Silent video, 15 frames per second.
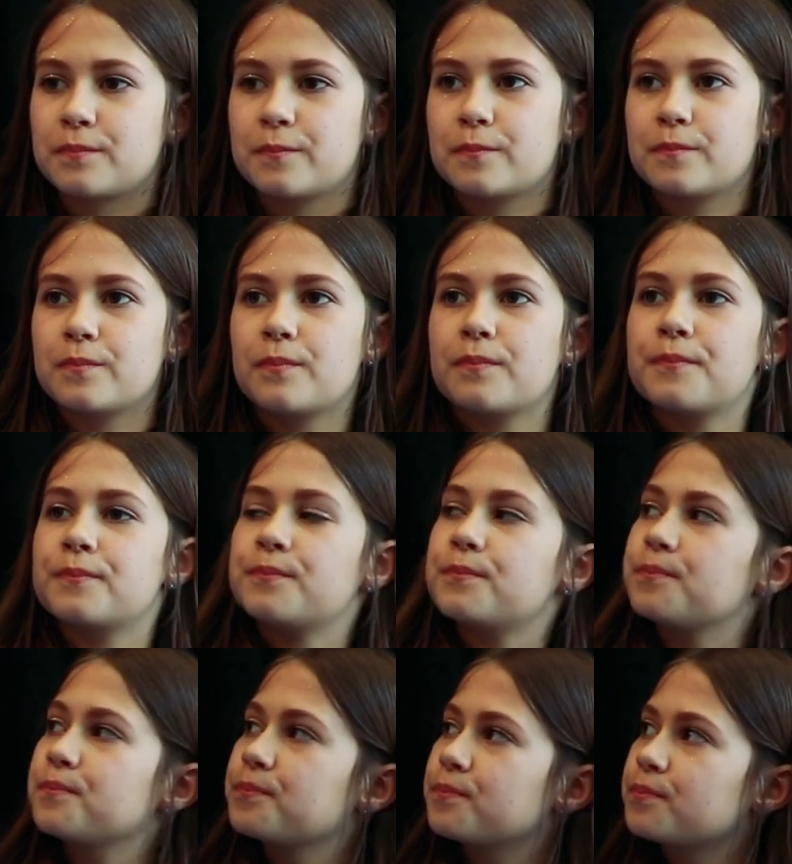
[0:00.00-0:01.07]

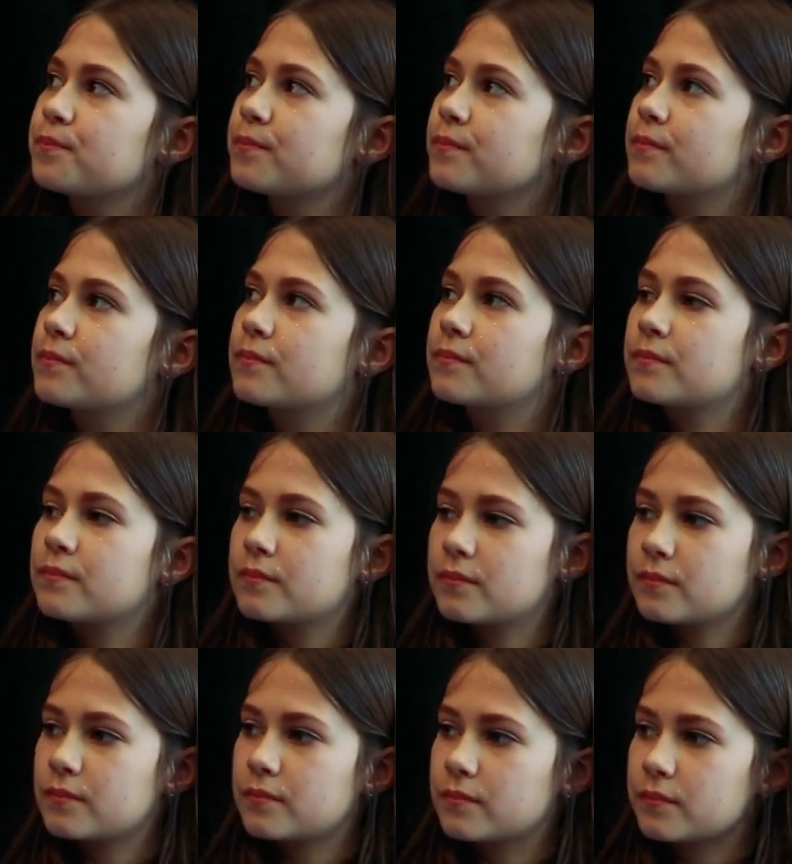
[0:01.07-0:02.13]

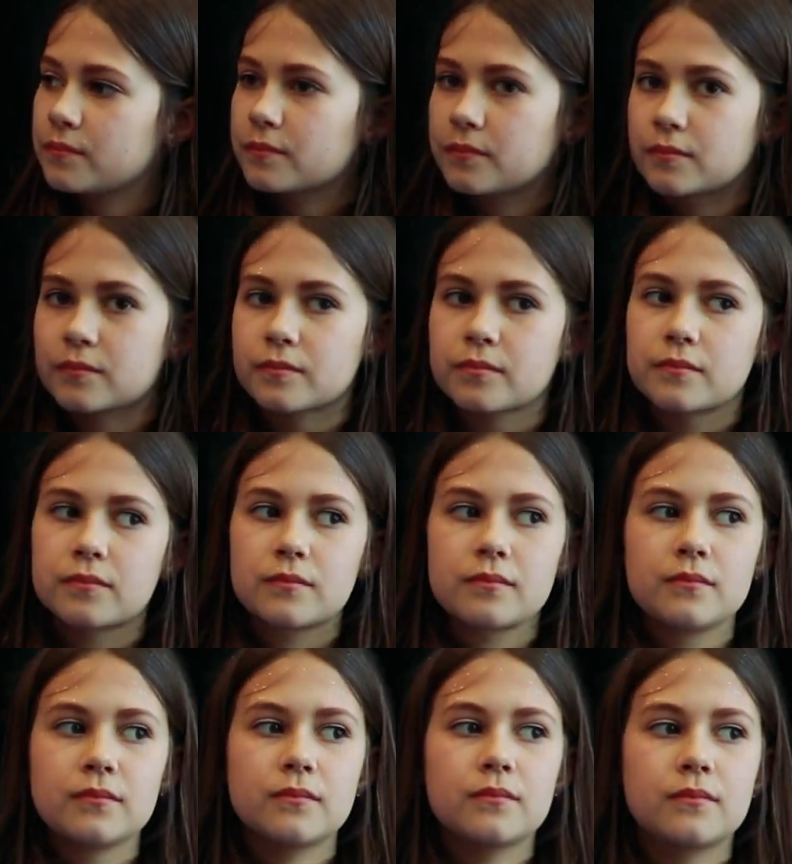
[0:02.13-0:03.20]

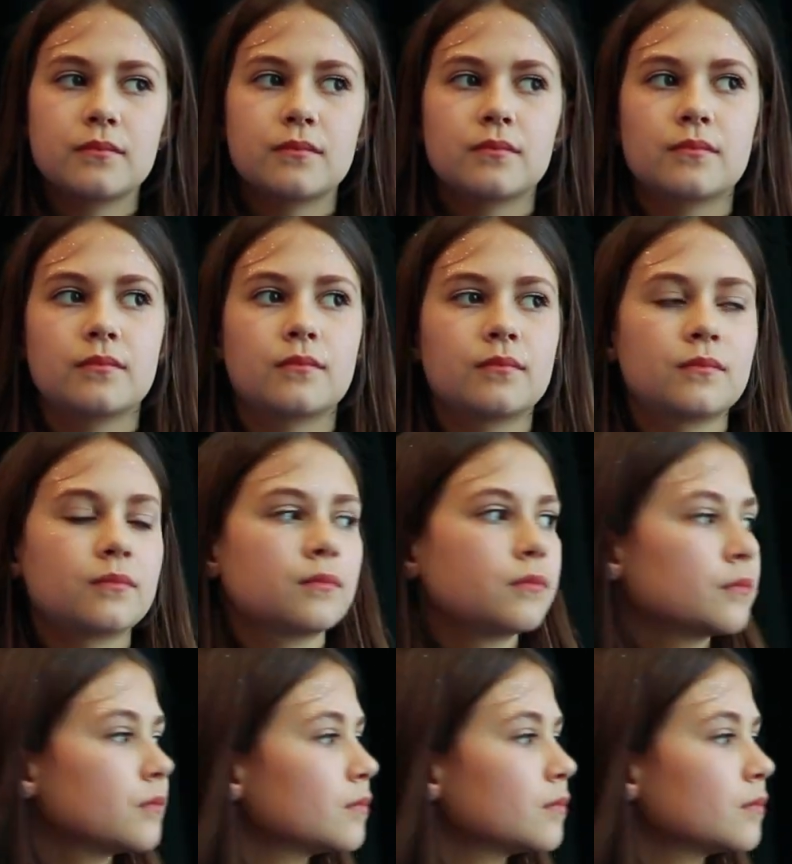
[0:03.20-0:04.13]
This person isn't speaking.